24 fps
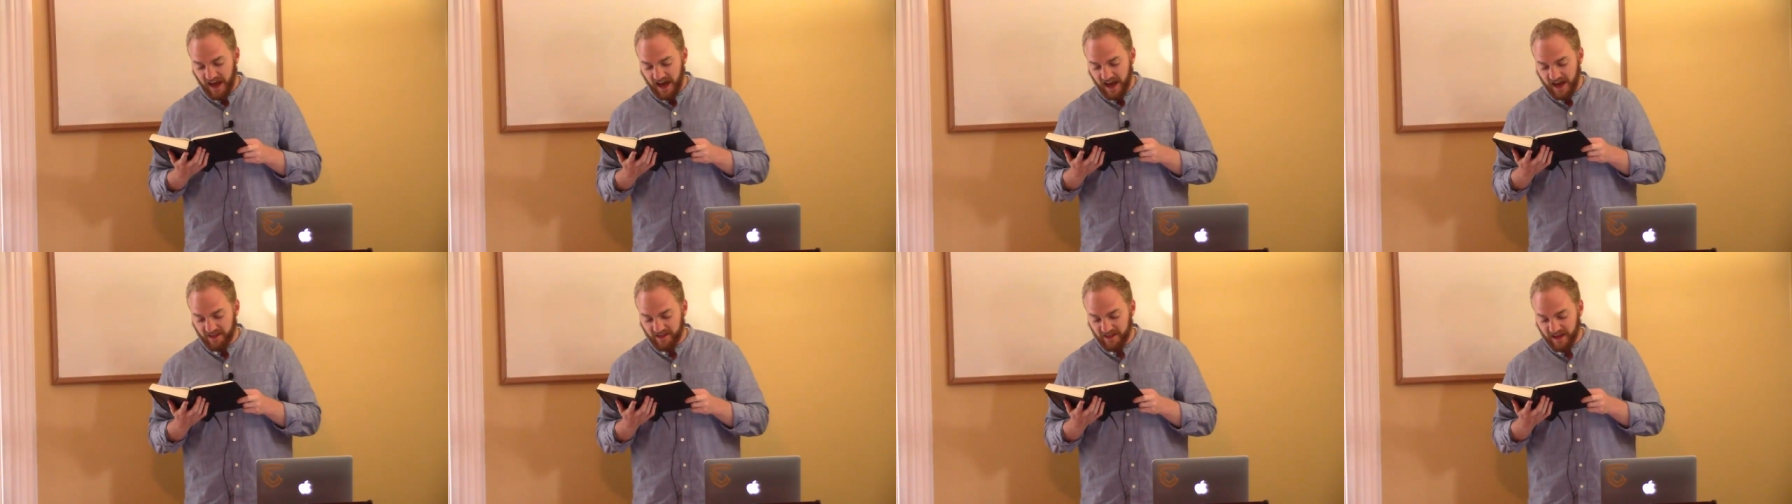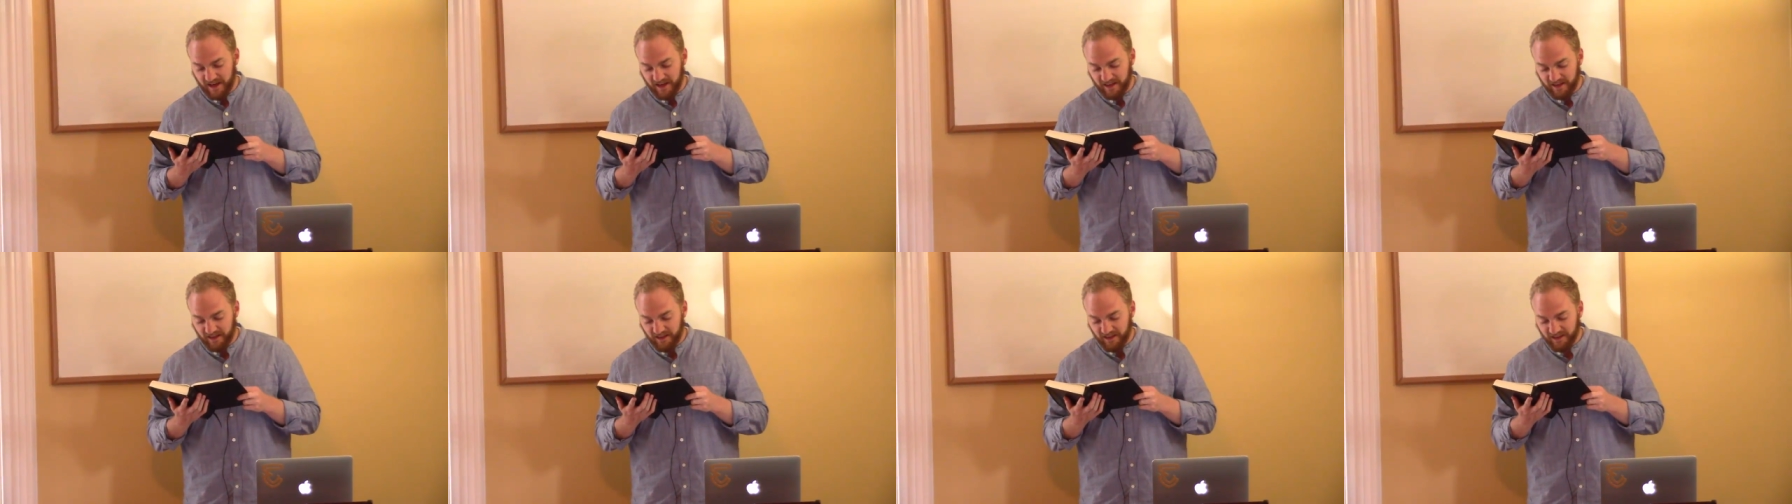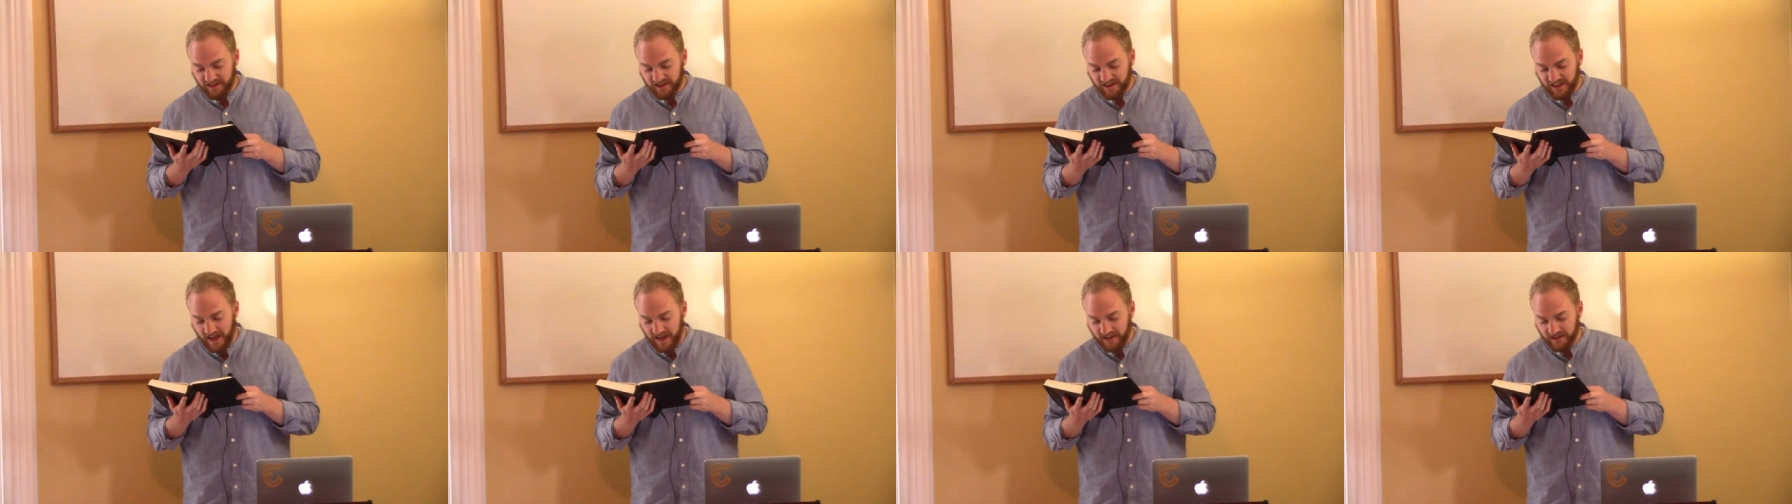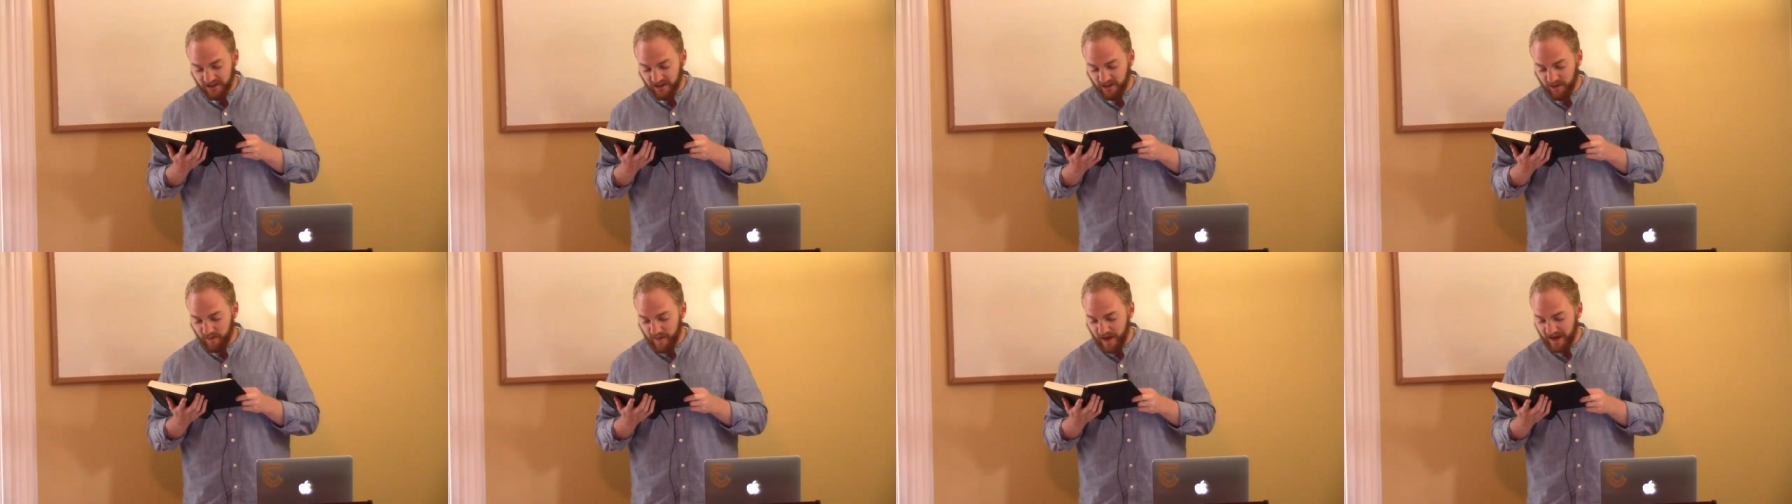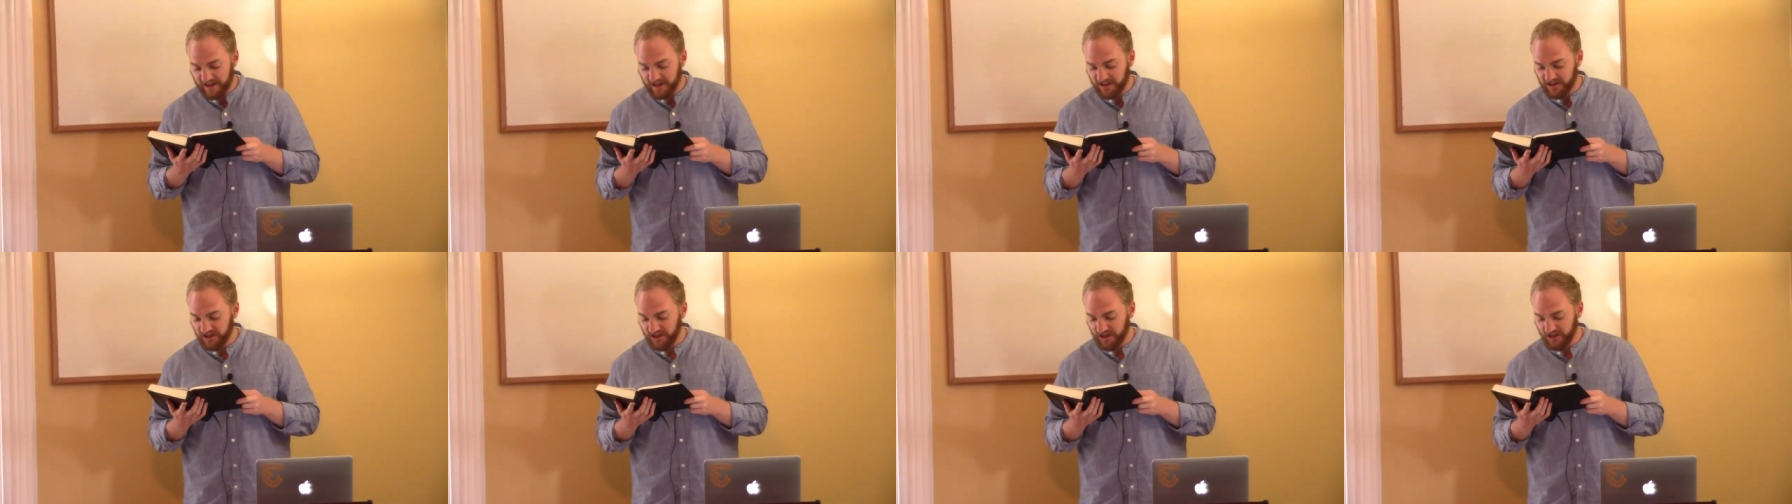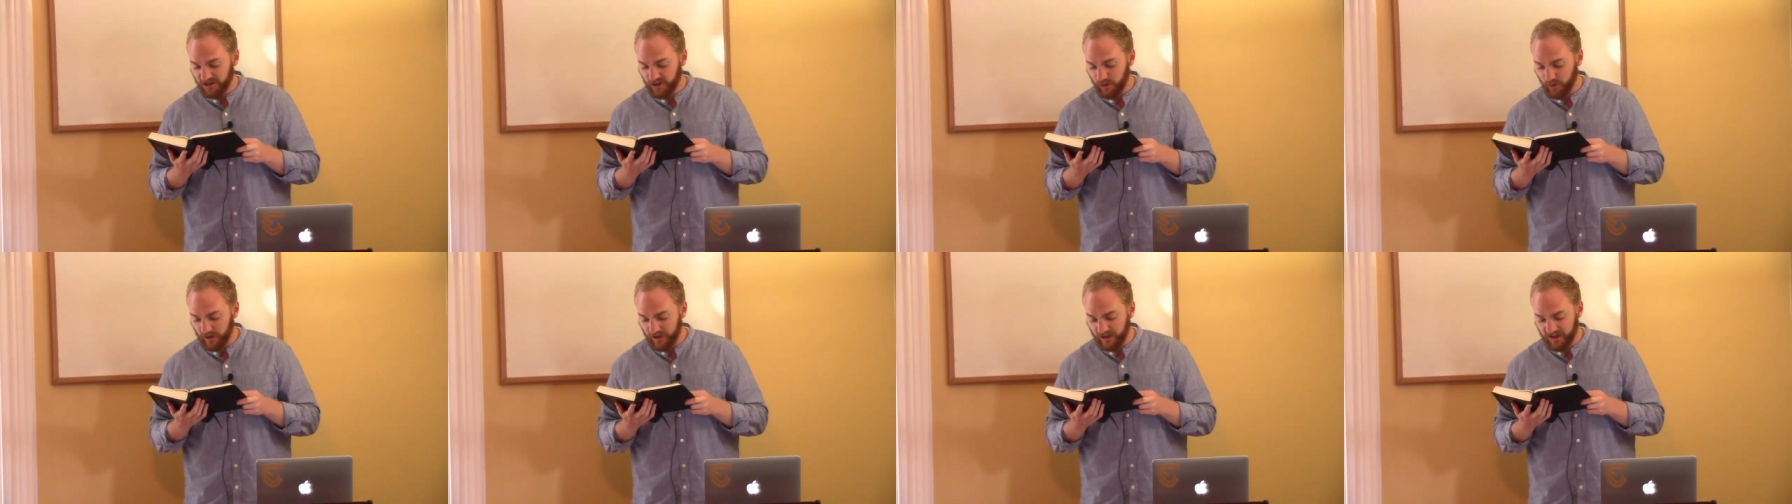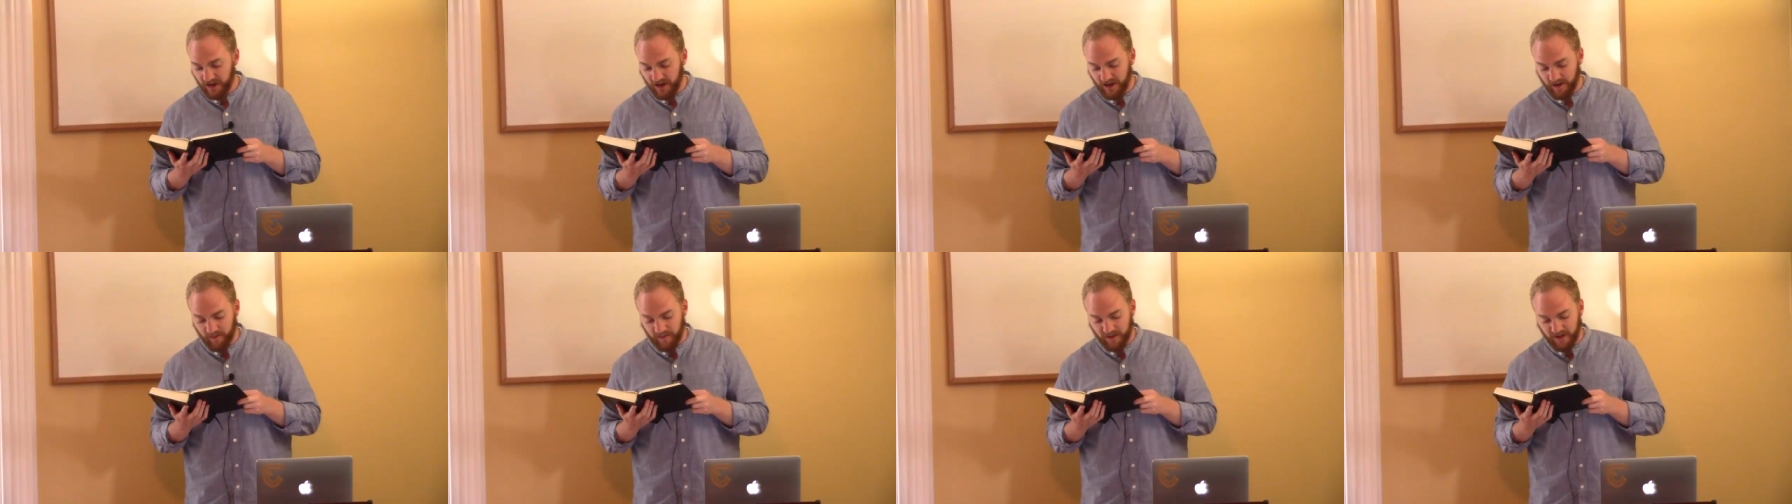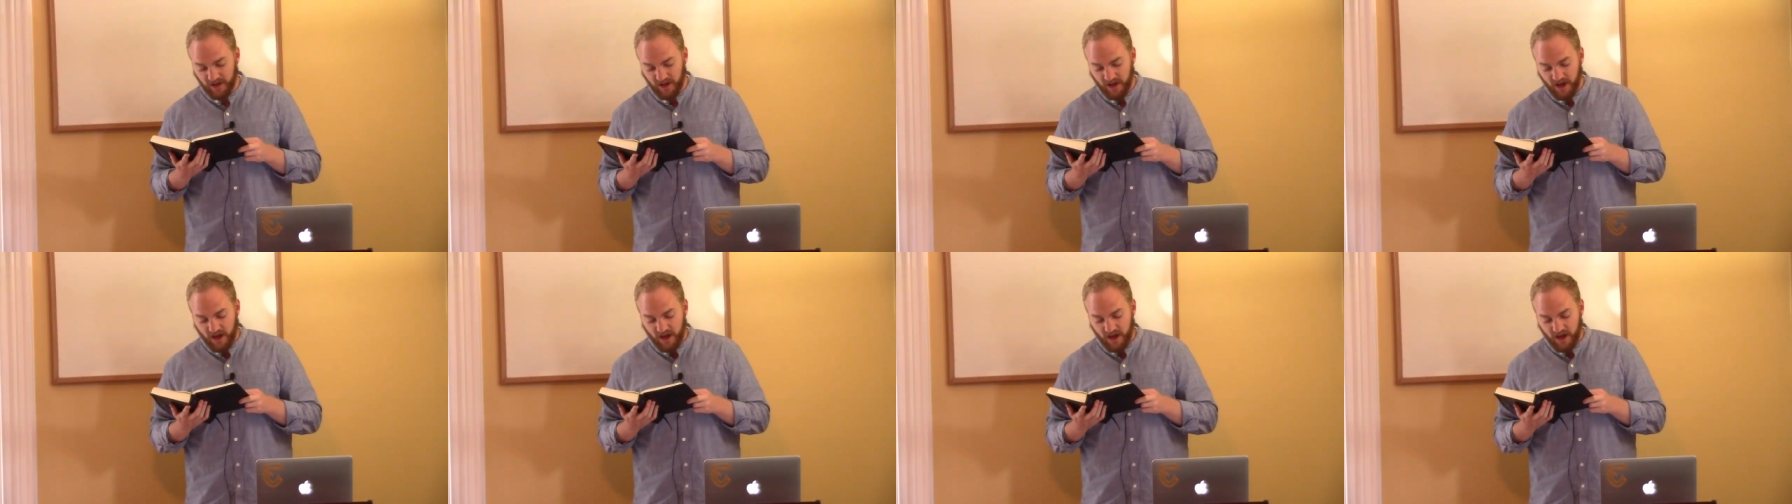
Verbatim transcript: And they said to the messengers who had come,